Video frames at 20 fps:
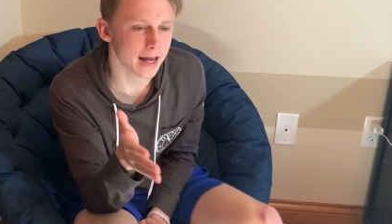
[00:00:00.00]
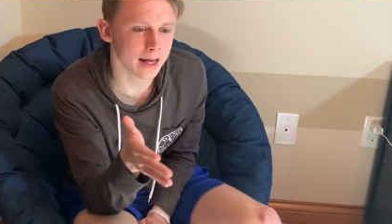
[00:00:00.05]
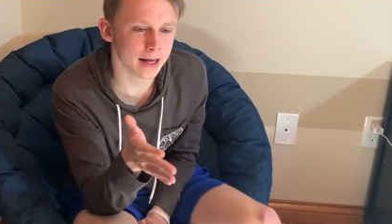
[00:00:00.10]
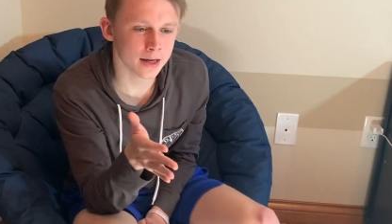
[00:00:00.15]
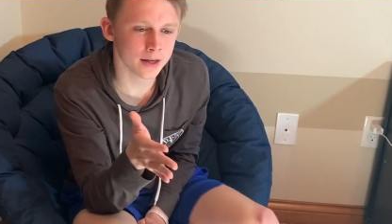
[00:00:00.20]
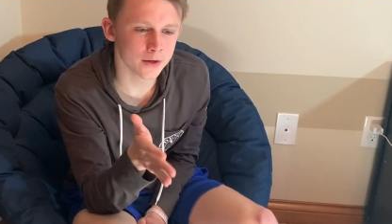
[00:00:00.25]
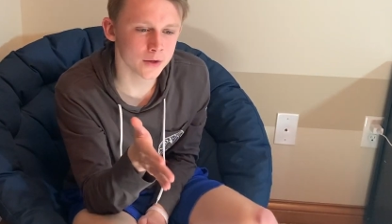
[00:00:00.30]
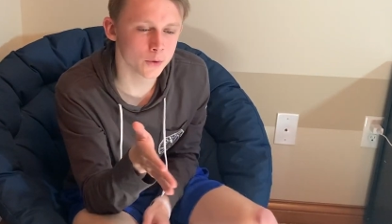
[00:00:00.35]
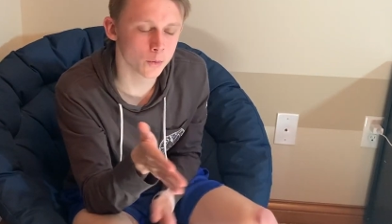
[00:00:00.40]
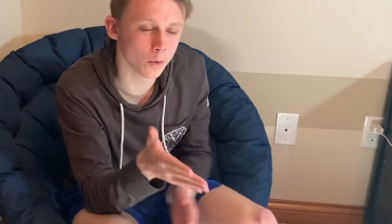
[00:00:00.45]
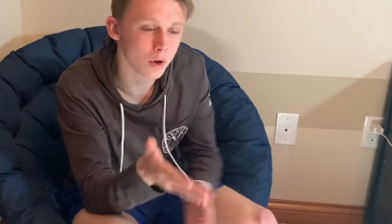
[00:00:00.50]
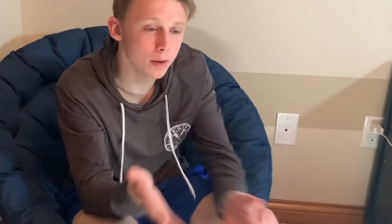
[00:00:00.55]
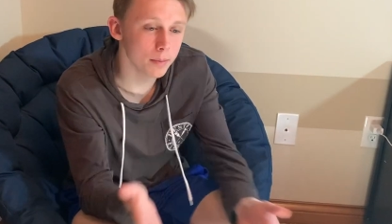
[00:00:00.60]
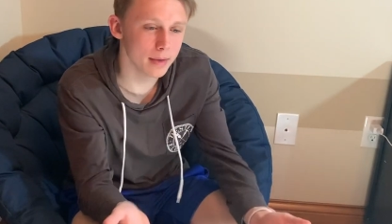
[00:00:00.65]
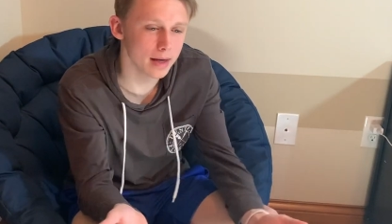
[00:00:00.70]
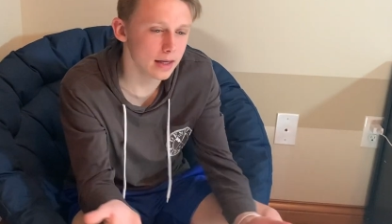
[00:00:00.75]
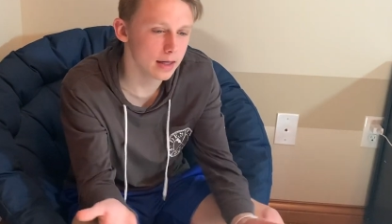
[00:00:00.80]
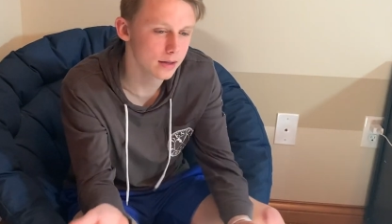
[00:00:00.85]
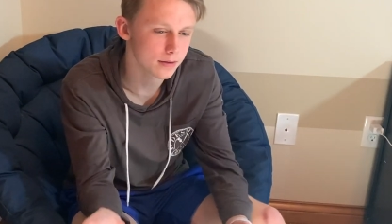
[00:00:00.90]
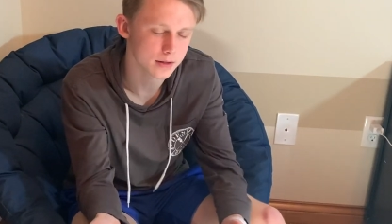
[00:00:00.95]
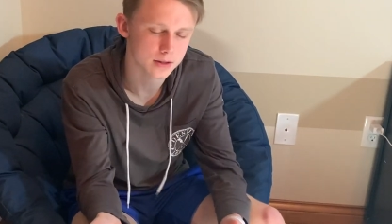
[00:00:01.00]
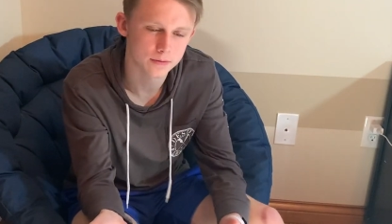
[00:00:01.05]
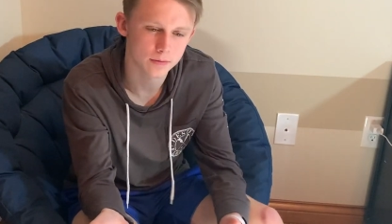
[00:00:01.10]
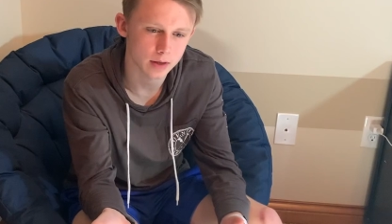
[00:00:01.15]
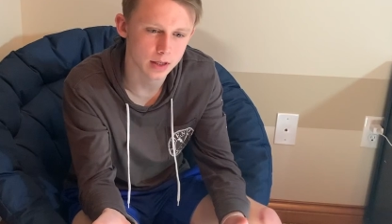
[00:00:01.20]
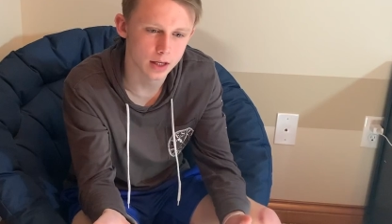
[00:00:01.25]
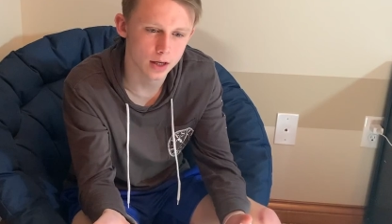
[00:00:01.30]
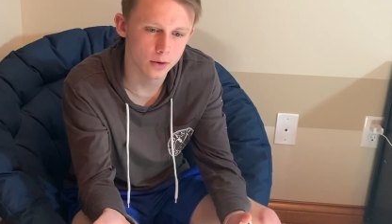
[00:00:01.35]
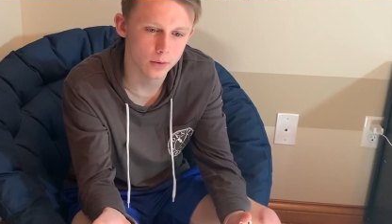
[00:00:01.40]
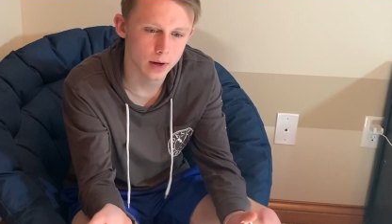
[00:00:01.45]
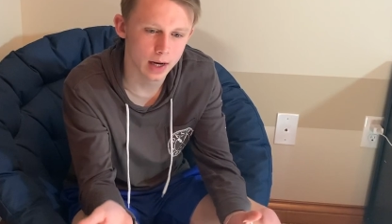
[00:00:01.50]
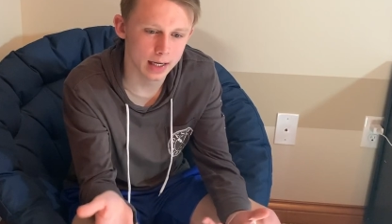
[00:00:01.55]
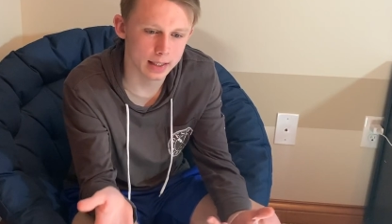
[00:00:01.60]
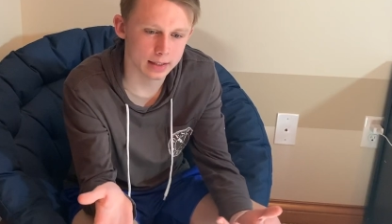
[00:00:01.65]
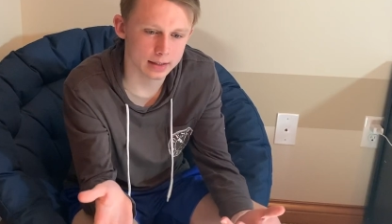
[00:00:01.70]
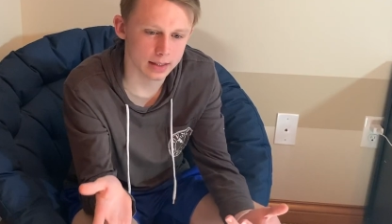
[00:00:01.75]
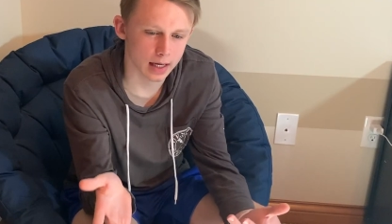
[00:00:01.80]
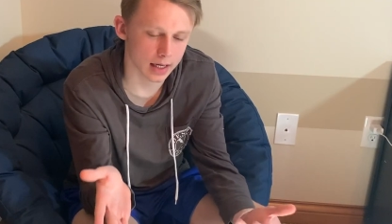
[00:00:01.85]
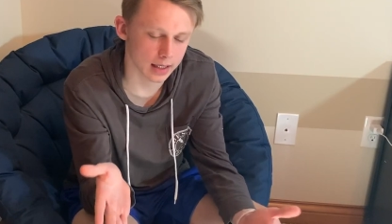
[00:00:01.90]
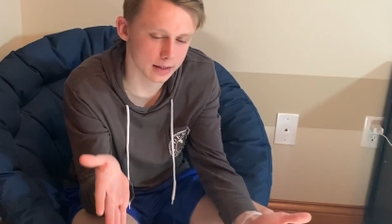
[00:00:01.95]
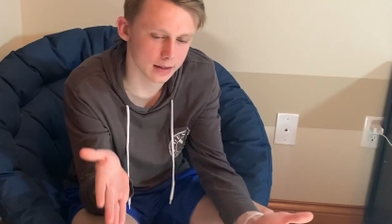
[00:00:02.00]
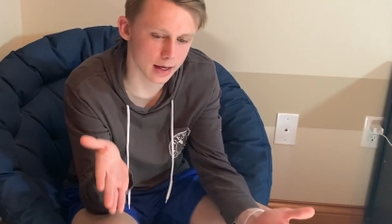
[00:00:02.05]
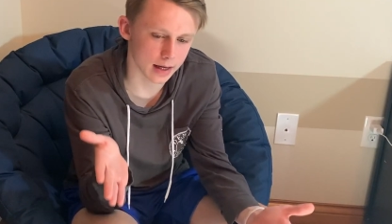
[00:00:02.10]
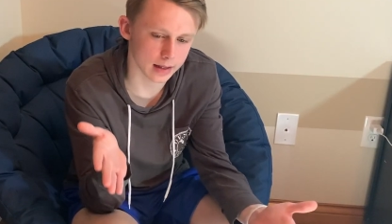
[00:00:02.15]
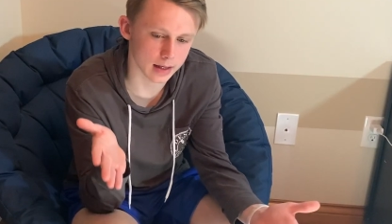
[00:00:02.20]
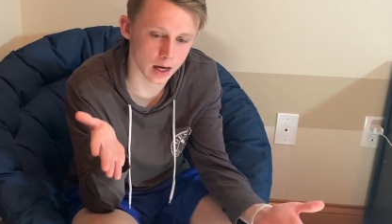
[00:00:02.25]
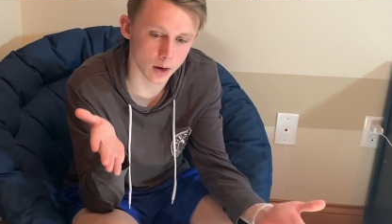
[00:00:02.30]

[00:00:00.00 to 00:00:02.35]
and while making this video, I decided that